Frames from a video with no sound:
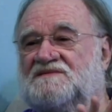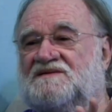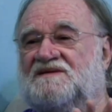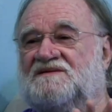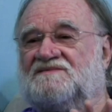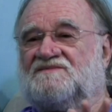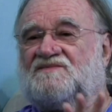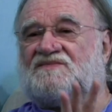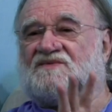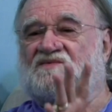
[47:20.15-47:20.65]

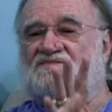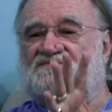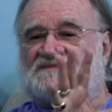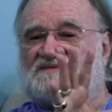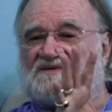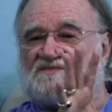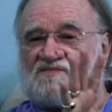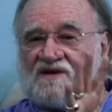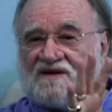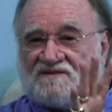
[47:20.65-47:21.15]

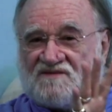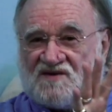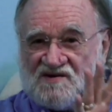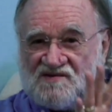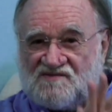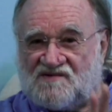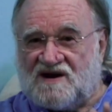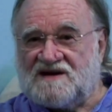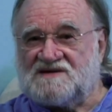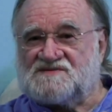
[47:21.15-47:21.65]
the
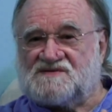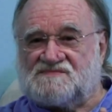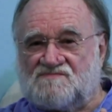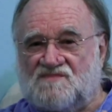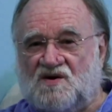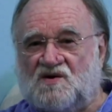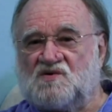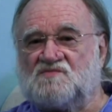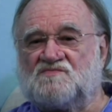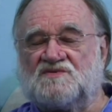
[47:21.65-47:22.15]
great
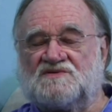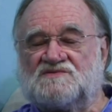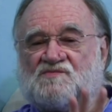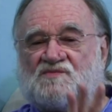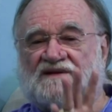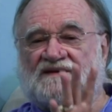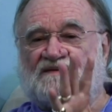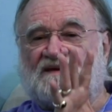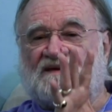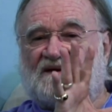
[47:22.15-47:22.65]
moment
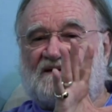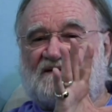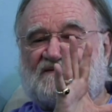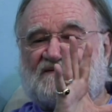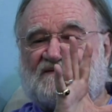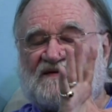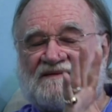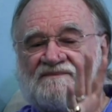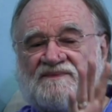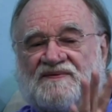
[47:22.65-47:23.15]
when
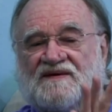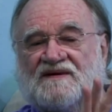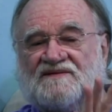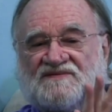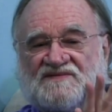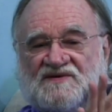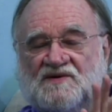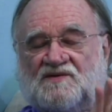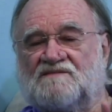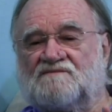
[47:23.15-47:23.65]
something
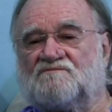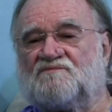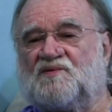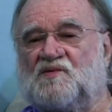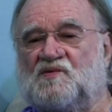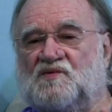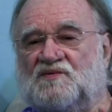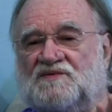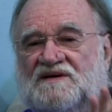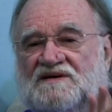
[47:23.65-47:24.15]
so
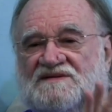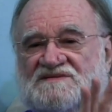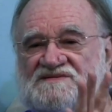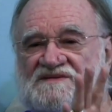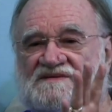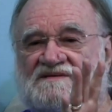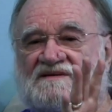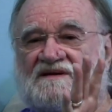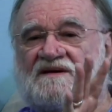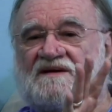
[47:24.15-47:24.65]
important as
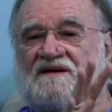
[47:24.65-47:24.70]
a